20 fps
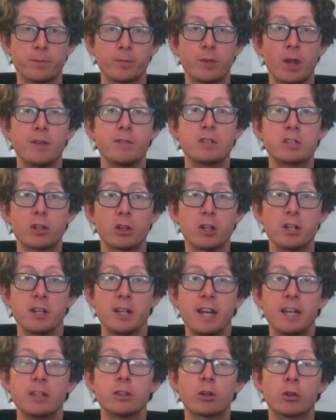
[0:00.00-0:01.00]
I've asserted it
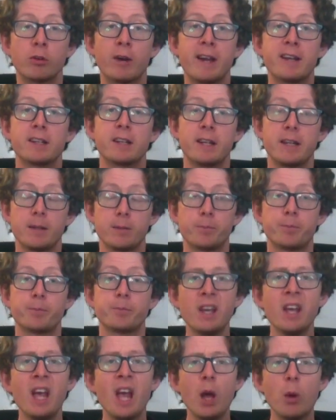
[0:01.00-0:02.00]
incorrectly.
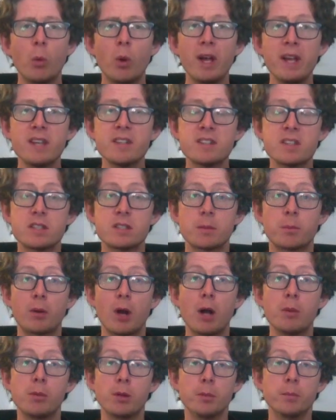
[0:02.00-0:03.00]
Why is this a
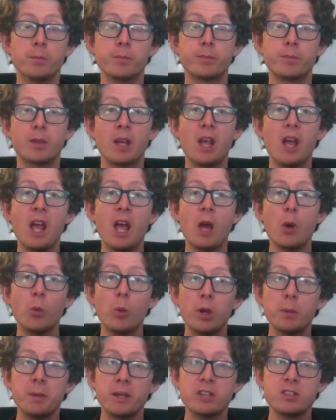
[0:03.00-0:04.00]
problem?
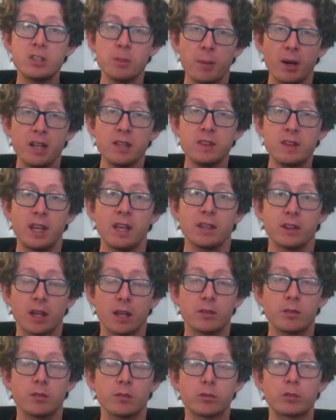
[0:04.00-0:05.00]
Well, because you might think
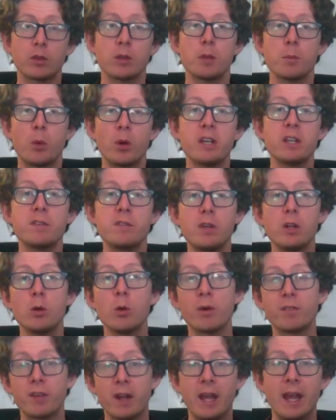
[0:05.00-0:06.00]
that from the point of view
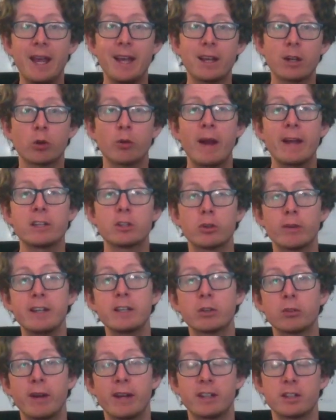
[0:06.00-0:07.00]
of correct or
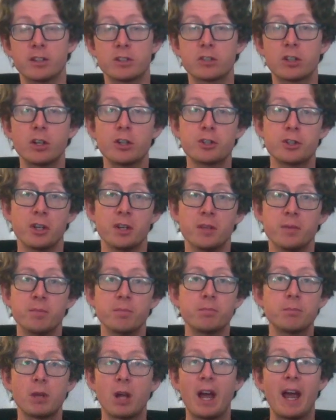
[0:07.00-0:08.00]
incorrect assertion,
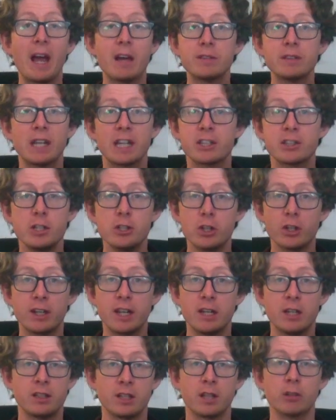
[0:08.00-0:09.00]
I haven't actually done
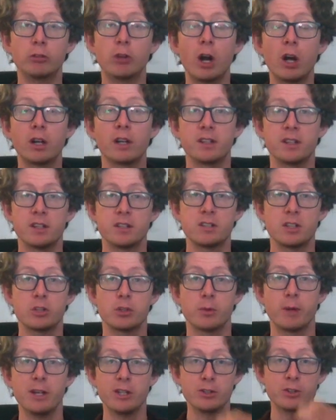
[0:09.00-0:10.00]
anything wrong in this
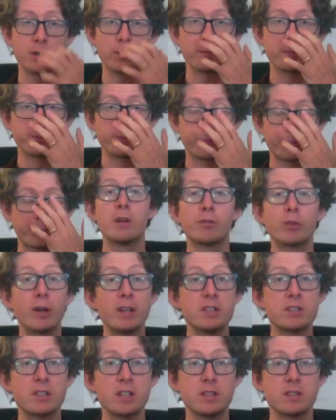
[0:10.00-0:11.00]
situation. For
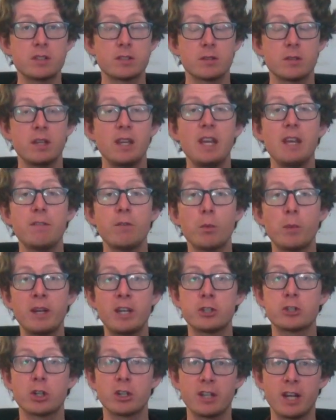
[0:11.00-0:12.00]
instance, even when
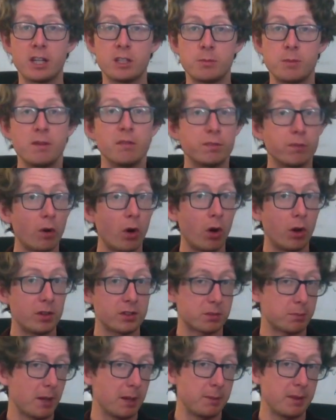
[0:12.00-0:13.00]
it turned out to be
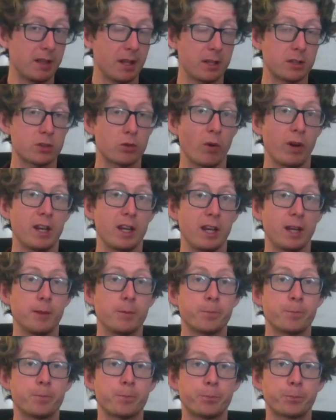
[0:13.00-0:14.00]
false, maybe that's raining,
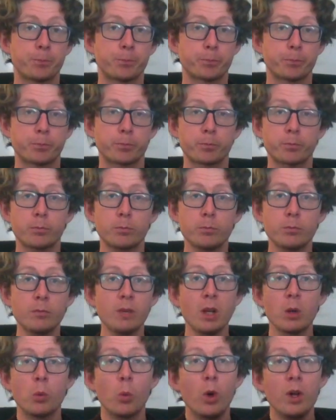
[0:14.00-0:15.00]

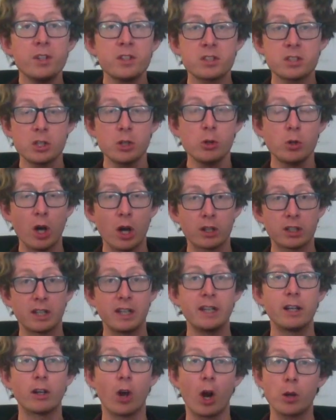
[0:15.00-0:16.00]
once you got
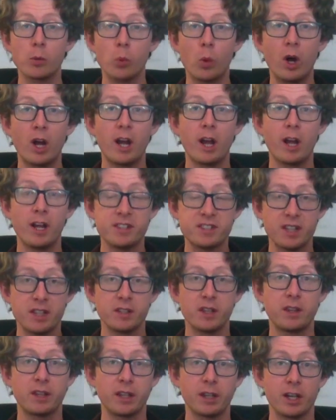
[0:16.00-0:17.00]
clear on why I said the
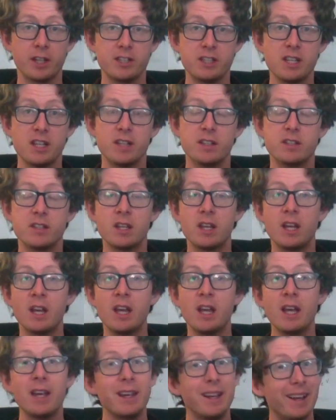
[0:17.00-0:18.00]
thing I did,
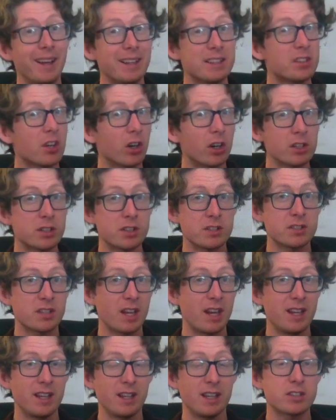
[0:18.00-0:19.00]
it's hard to
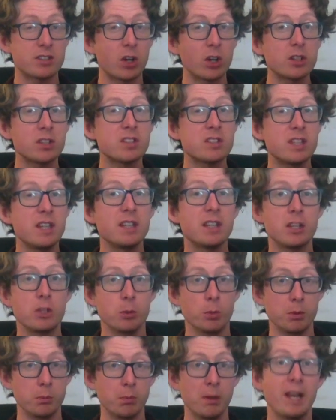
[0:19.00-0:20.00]
say, it's hard to see that you
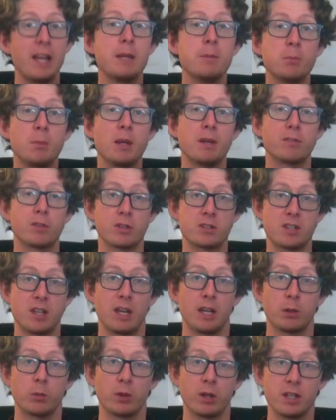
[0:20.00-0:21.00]
would blame me for
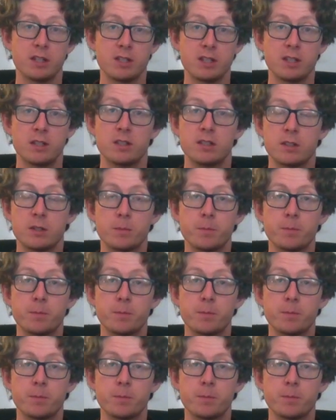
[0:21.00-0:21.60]
saying what I did.